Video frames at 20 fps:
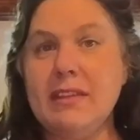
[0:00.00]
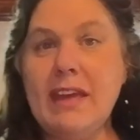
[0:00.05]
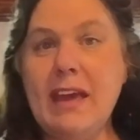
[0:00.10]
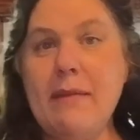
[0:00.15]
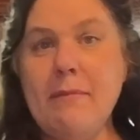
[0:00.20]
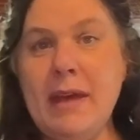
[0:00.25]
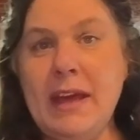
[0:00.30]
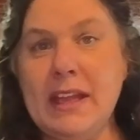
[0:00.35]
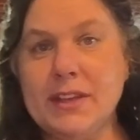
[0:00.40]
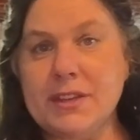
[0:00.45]
that
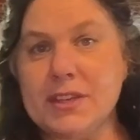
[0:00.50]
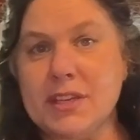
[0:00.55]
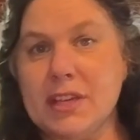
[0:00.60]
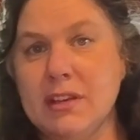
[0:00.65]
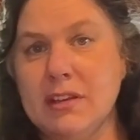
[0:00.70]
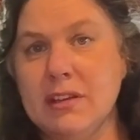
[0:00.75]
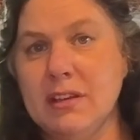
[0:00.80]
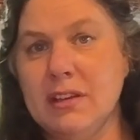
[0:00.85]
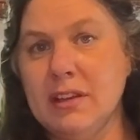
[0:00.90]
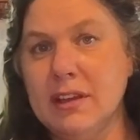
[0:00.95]
much
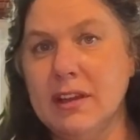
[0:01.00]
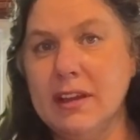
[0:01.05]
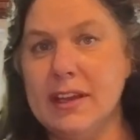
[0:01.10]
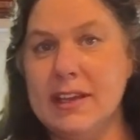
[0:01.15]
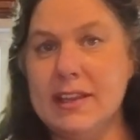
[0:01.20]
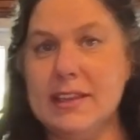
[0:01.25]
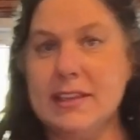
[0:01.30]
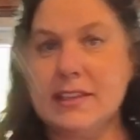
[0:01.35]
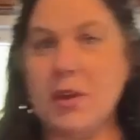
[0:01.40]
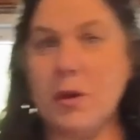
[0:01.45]

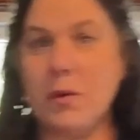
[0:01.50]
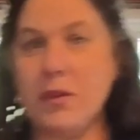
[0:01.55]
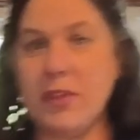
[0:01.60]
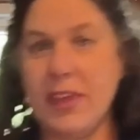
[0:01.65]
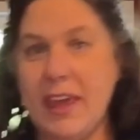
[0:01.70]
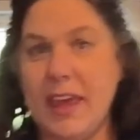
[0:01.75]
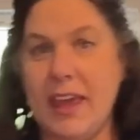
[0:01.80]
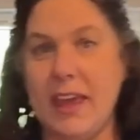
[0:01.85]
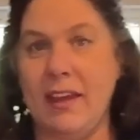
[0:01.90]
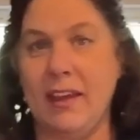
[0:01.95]
in this whole
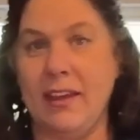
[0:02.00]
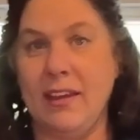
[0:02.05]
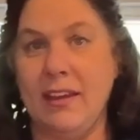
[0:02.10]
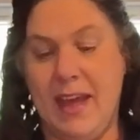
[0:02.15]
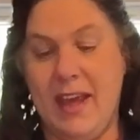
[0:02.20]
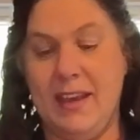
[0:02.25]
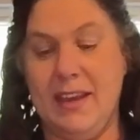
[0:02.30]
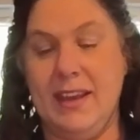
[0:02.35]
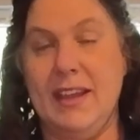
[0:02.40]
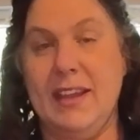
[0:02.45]
thing,
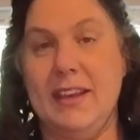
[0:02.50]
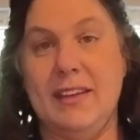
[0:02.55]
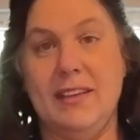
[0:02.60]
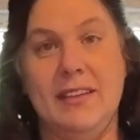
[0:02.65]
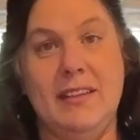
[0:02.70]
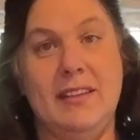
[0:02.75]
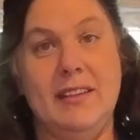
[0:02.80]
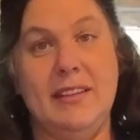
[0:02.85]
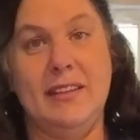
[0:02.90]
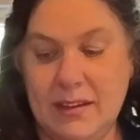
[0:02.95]
and it
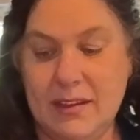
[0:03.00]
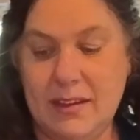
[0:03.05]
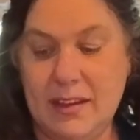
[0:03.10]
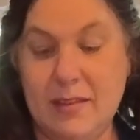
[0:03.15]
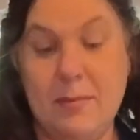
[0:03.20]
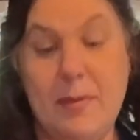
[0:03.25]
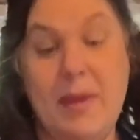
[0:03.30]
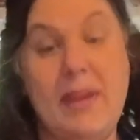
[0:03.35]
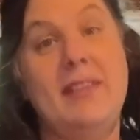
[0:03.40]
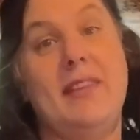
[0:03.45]

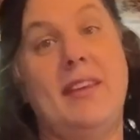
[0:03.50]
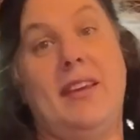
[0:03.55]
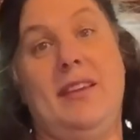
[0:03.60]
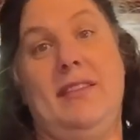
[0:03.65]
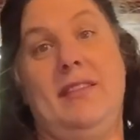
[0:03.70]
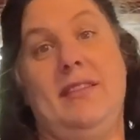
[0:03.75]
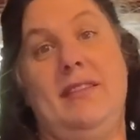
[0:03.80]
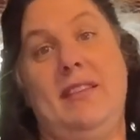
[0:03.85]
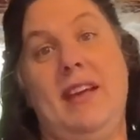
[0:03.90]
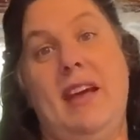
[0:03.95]
is amazing
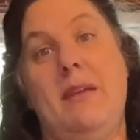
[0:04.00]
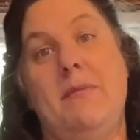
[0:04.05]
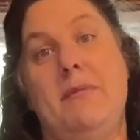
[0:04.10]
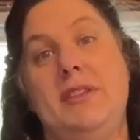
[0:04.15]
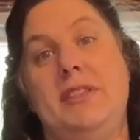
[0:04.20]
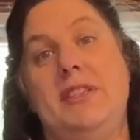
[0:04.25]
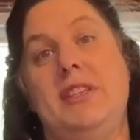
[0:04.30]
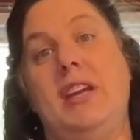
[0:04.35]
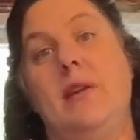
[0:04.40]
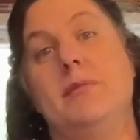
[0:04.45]
how
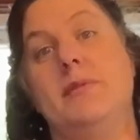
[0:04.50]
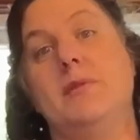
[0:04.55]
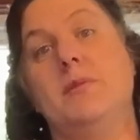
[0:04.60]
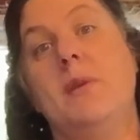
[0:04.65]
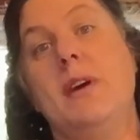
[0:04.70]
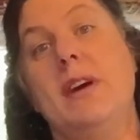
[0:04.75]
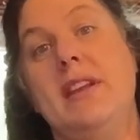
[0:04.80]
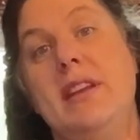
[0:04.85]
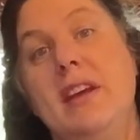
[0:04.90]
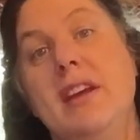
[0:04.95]
much it helps.
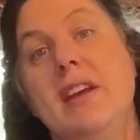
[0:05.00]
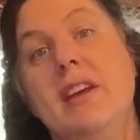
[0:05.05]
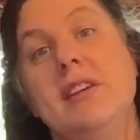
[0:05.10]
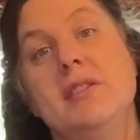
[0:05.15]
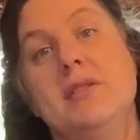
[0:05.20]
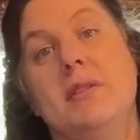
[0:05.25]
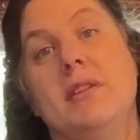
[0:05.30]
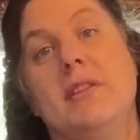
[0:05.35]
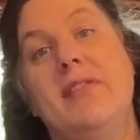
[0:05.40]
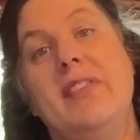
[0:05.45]
One,
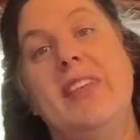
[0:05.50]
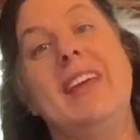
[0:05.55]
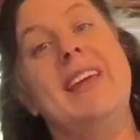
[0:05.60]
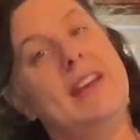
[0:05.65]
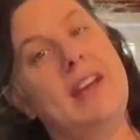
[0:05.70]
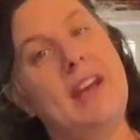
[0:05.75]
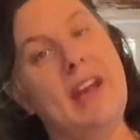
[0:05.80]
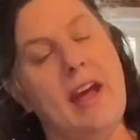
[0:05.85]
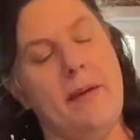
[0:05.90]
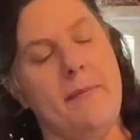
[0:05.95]
sort of thicken
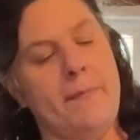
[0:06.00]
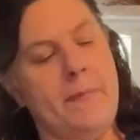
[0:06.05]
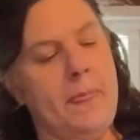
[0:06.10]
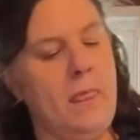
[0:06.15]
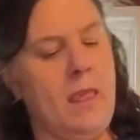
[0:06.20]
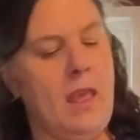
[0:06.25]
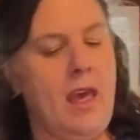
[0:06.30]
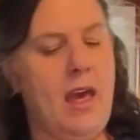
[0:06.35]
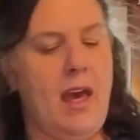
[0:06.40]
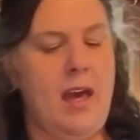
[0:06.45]
it up,
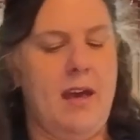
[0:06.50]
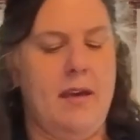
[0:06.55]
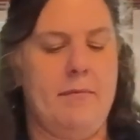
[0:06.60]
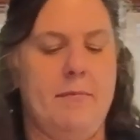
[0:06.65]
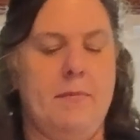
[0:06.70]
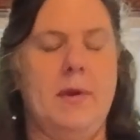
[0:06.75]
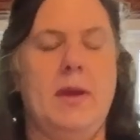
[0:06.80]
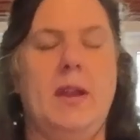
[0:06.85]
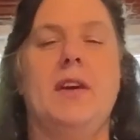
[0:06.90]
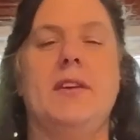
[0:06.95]

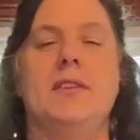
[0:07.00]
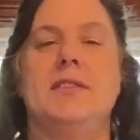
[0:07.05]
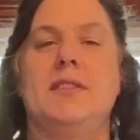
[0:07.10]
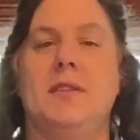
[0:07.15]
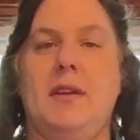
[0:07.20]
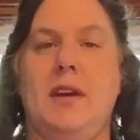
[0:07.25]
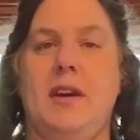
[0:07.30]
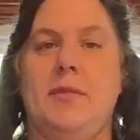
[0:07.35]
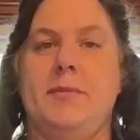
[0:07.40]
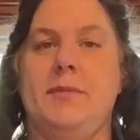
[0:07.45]
but
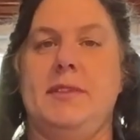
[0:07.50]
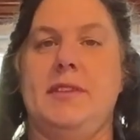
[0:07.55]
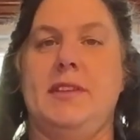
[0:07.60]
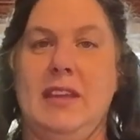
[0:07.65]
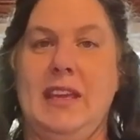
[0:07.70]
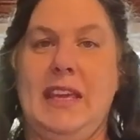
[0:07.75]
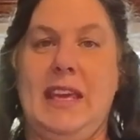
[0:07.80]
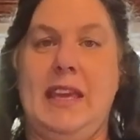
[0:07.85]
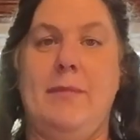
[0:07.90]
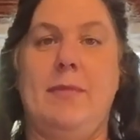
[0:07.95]
also helps
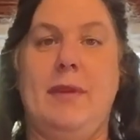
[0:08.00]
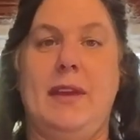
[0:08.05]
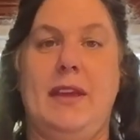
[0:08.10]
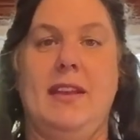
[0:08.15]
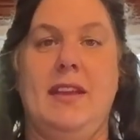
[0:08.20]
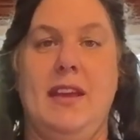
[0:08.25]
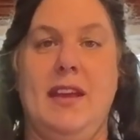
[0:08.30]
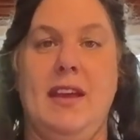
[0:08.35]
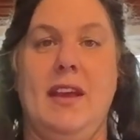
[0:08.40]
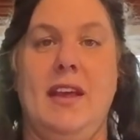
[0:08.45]
keep it
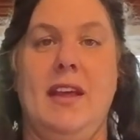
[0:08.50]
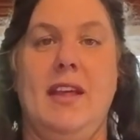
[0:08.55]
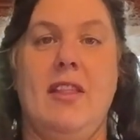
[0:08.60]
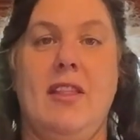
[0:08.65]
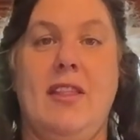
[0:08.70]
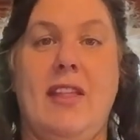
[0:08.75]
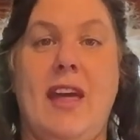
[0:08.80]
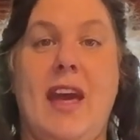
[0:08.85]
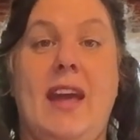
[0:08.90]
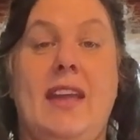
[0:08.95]

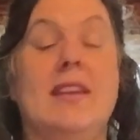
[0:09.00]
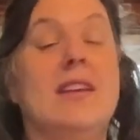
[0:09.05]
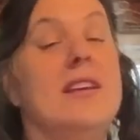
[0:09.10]
that